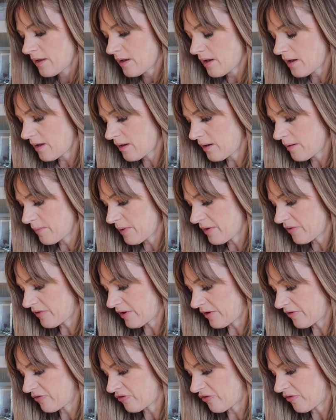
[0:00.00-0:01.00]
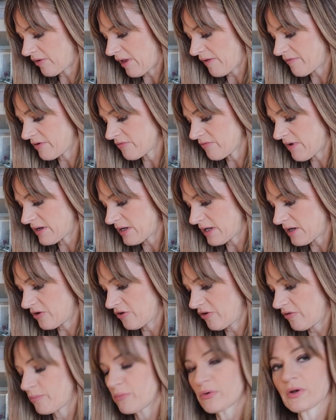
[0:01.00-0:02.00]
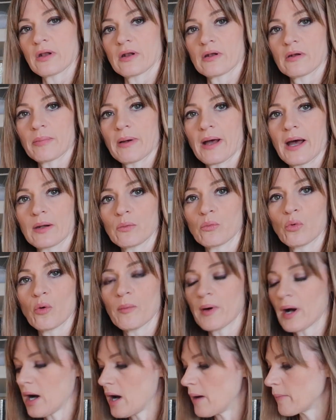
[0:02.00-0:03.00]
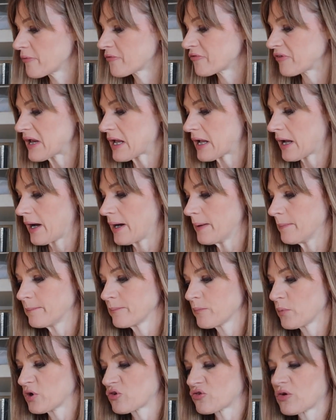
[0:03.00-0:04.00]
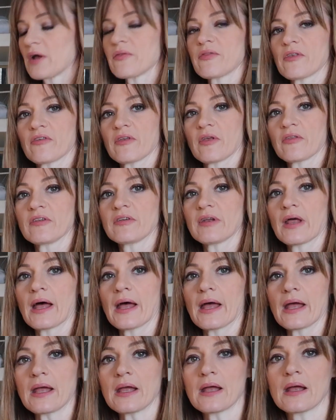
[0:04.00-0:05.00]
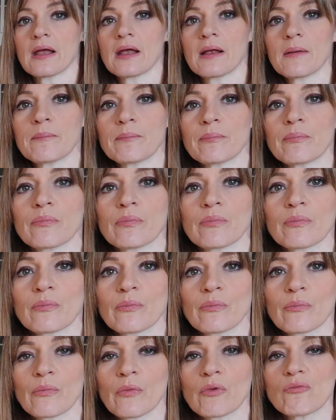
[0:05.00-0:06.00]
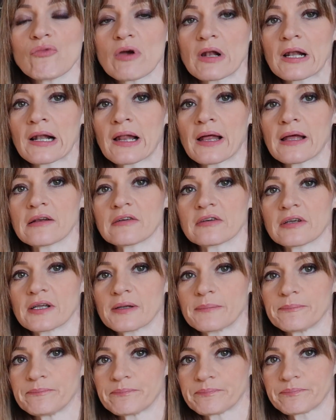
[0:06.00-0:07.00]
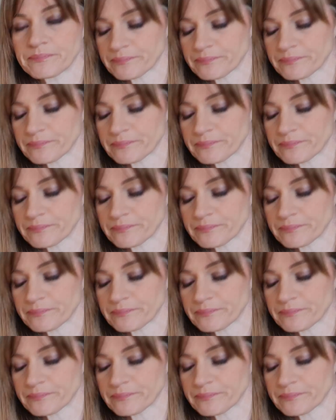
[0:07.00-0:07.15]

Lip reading: it's nice to just have it ready and just put it in a pan and warm it up. Freekeh, we tried this the other day. Really liked it.